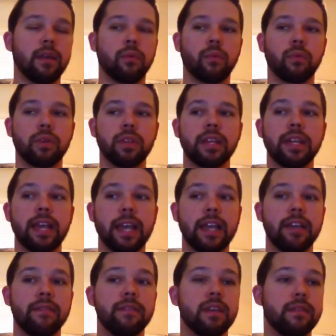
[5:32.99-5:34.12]
really
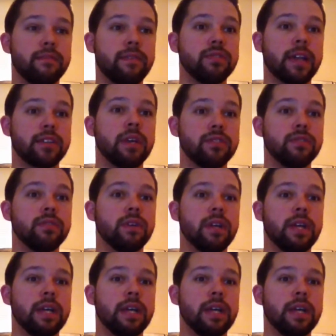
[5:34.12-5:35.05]
negatively affects you